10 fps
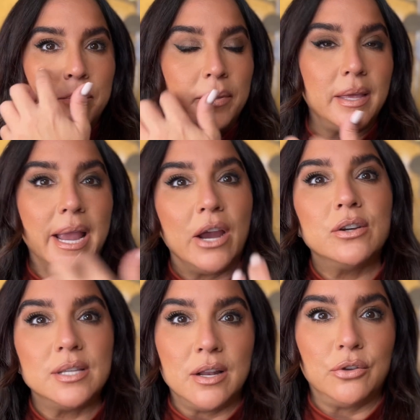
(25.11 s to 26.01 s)
But the hair
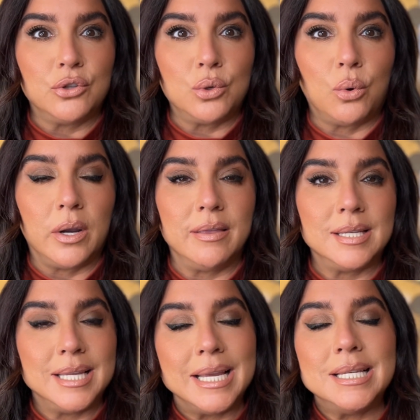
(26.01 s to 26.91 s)
is another story. The
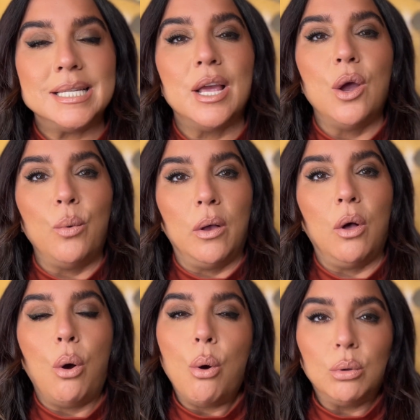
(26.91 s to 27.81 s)
tint will
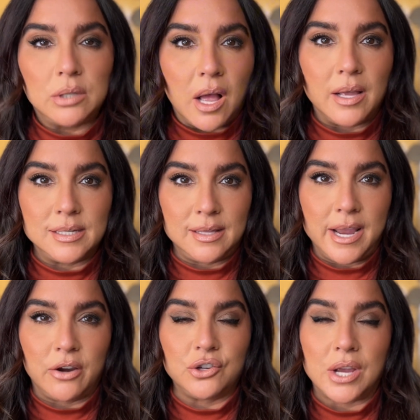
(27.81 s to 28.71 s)
hold on to the
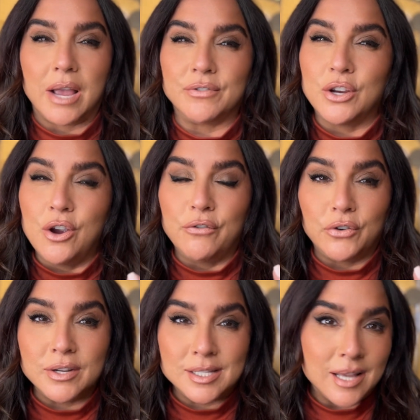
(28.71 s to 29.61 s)
hair shaft
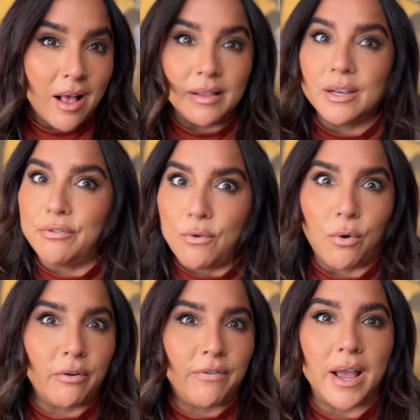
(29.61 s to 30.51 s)
for a solid
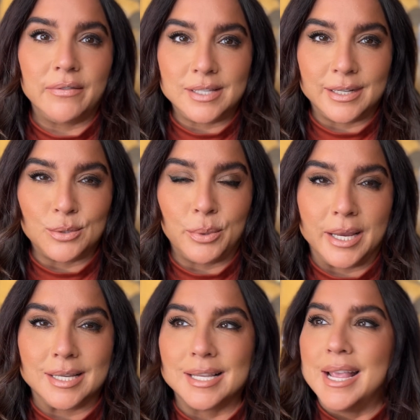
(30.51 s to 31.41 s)
4, 5, 6
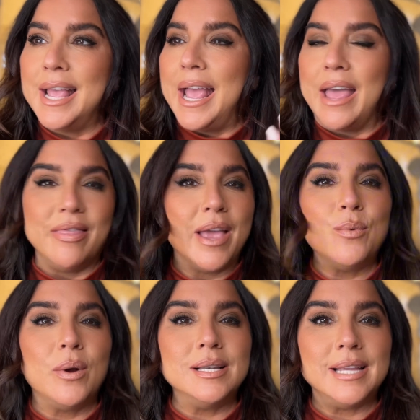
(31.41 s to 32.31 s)
weeks. And
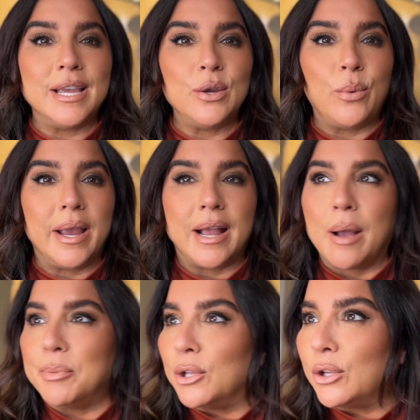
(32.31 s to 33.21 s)
then one day you wake
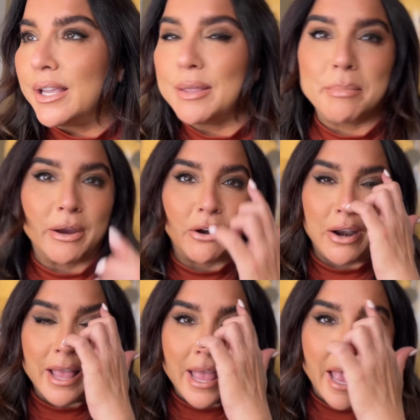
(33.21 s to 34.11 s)
up, you look in the
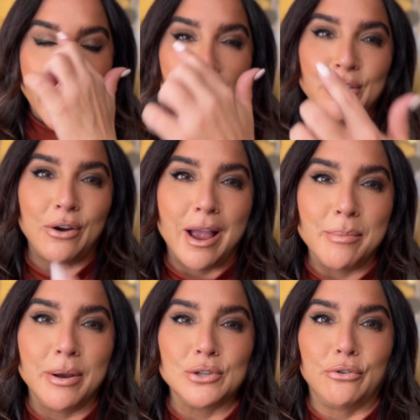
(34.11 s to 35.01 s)
mirror, and your
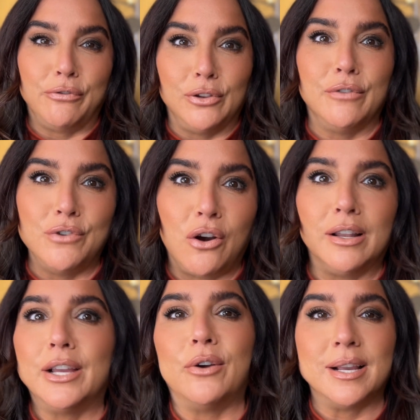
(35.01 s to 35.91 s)
eyebrows are full of
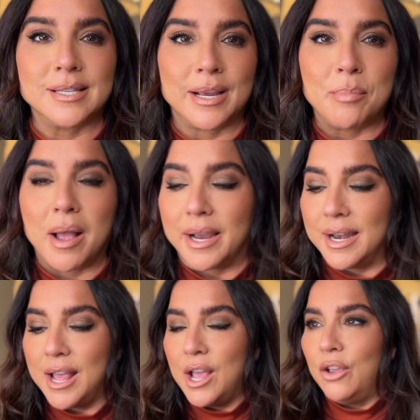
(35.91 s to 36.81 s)
gnarly grays like
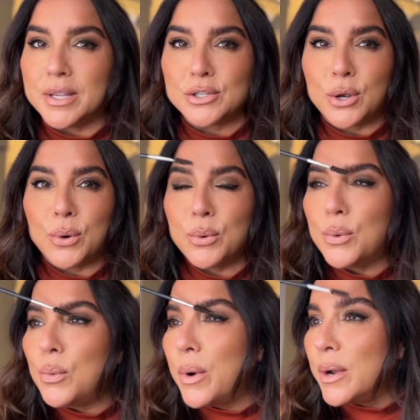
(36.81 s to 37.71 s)
mine. So
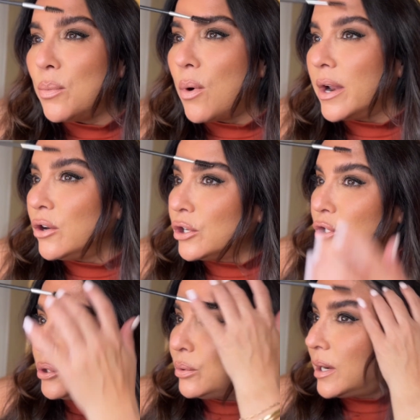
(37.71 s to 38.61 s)
when 1 or
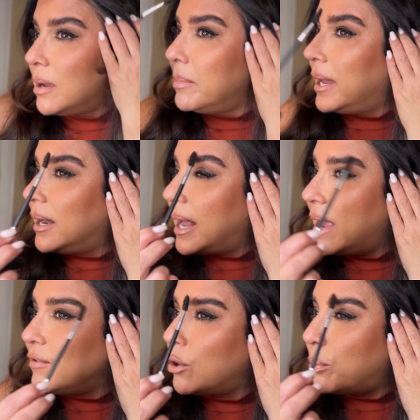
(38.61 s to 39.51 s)
2 come in, I
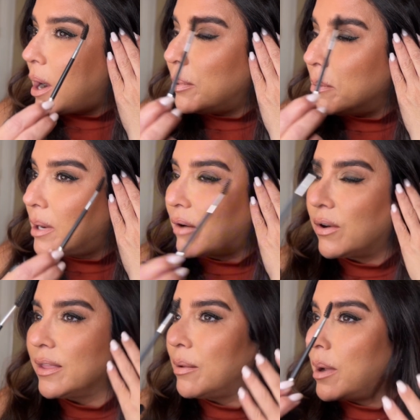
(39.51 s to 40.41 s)
have no problem
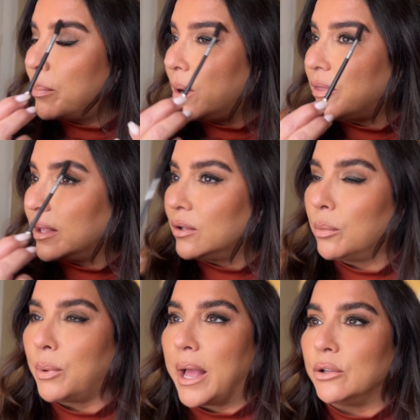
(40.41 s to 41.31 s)
covering them up with a little
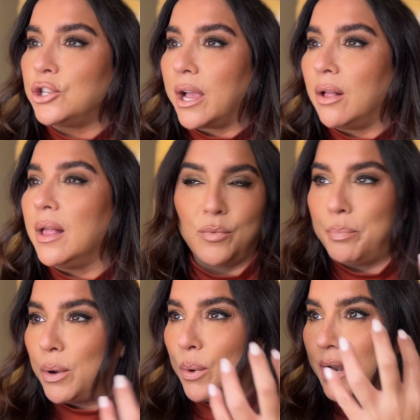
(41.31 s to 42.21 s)
brow gel.
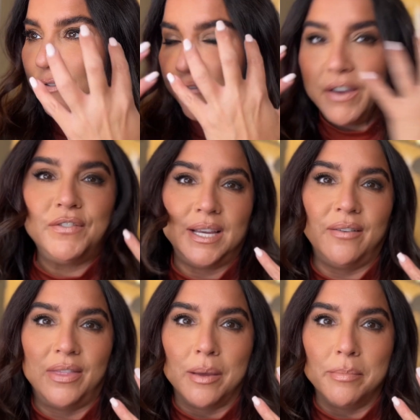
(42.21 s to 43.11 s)
But when 50
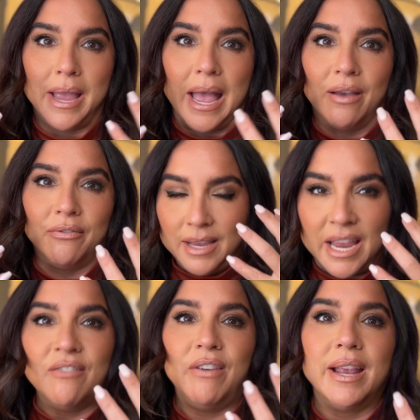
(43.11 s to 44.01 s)
of them have
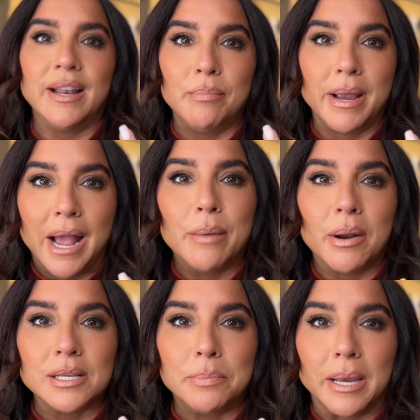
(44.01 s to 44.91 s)
invaded my
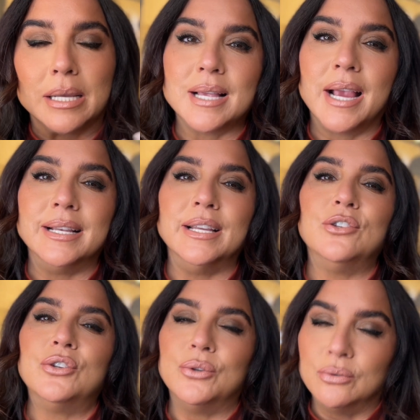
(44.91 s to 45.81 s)
eyebrow space, I need
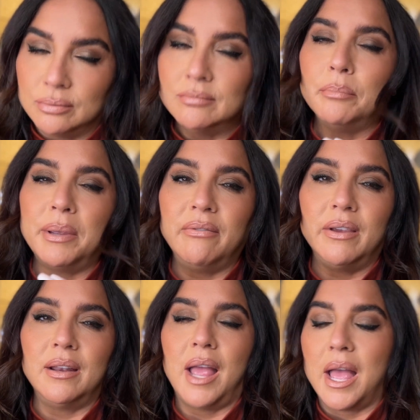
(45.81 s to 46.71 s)
to
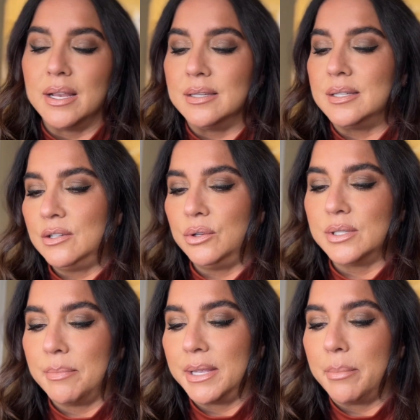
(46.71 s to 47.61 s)
pivot and do
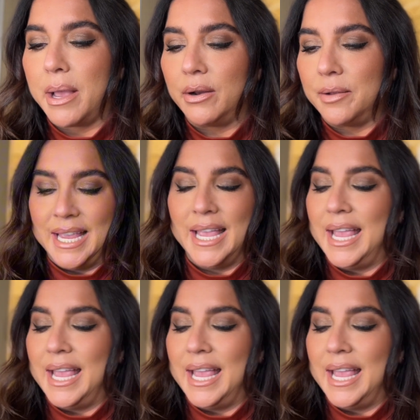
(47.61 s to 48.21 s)
something about it.